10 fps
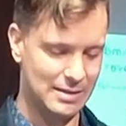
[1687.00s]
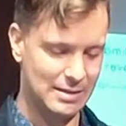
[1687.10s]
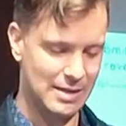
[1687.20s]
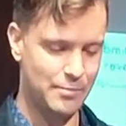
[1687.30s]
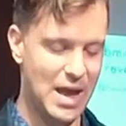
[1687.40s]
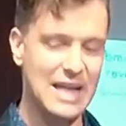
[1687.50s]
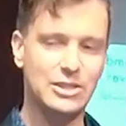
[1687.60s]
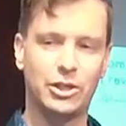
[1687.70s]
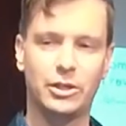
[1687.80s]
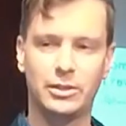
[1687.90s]
And
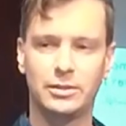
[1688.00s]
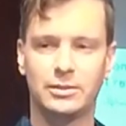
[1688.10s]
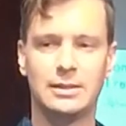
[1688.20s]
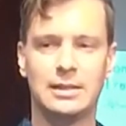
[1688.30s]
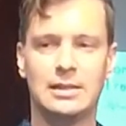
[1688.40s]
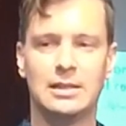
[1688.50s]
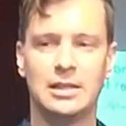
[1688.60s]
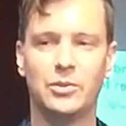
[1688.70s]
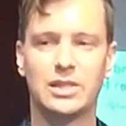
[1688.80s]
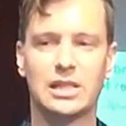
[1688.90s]
Pastor,
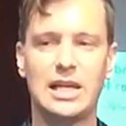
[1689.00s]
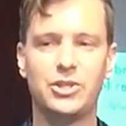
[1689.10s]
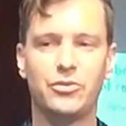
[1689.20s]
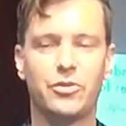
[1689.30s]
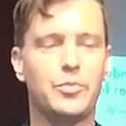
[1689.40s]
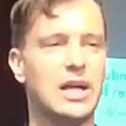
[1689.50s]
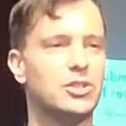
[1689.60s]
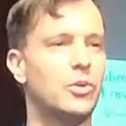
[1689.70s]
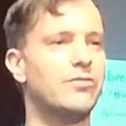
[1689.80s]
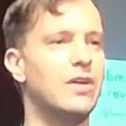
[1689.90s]
who has led you for the past
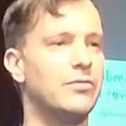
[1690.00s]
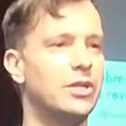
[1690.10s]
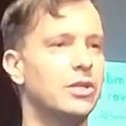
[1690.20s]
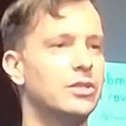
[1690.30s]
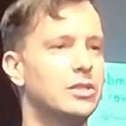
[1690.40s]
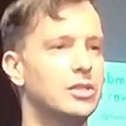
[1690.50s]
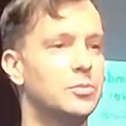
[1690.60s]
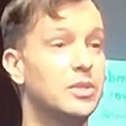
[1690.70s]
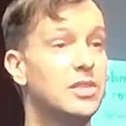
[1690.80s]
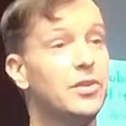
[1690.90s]
25 years,
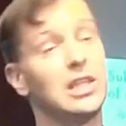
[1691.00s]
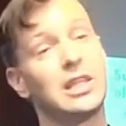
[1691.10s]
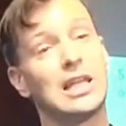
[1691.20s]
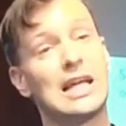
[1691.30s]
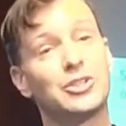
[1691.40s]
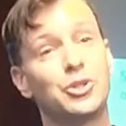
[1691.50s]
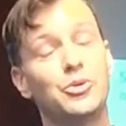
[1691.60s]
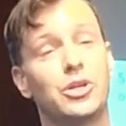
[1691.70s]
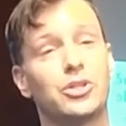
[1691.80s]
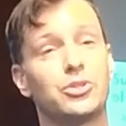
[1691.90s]
specifically the last 2
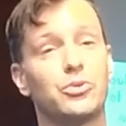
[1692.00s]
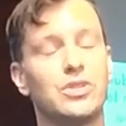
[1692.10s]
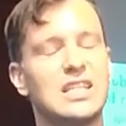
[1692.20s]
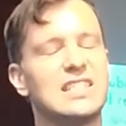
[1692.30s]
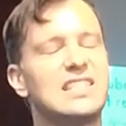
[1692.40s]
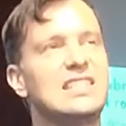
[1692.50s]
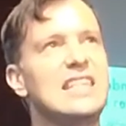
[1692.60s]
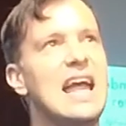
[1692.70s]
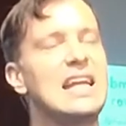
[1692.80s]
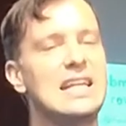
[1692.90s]
years, through the
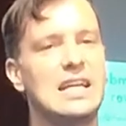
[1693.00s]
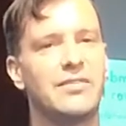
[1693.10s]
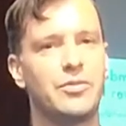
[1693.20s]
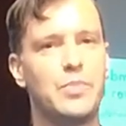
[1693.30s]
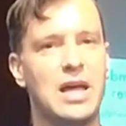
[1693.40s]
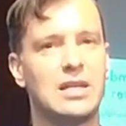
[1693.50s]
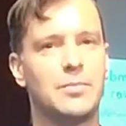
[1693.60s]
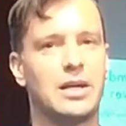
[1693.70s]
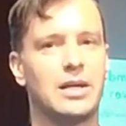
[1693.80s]
insanity of the pandemic,